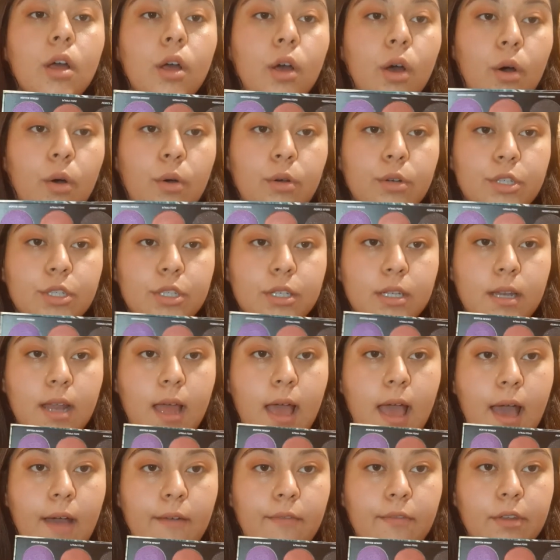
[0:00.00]
Ocean
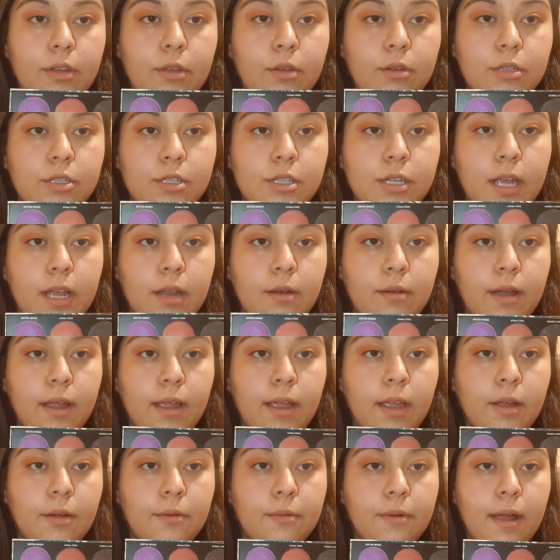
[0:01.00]
Avenue shade right
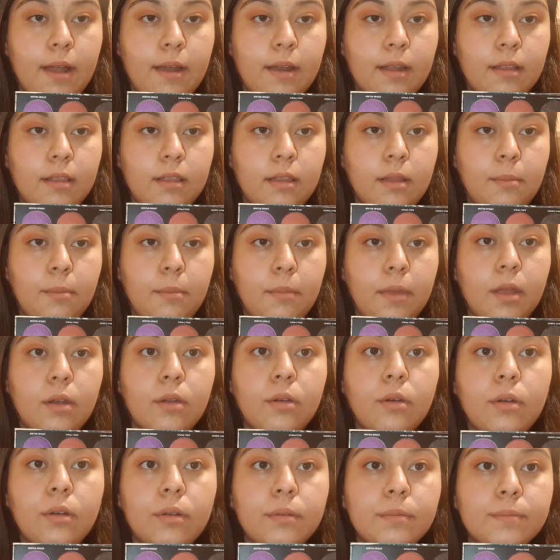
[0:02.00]
here, right in the
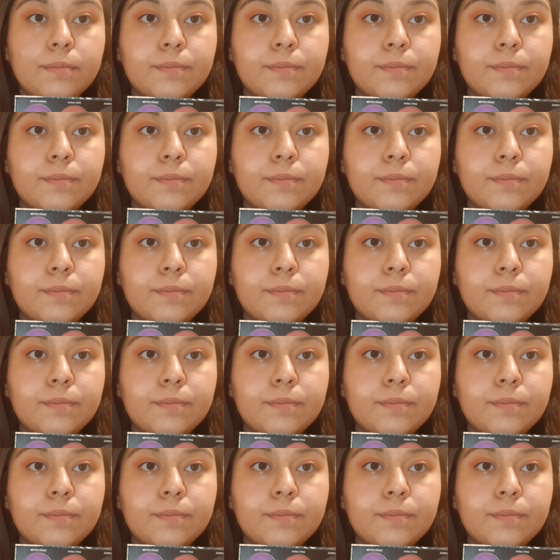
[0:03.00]
middle.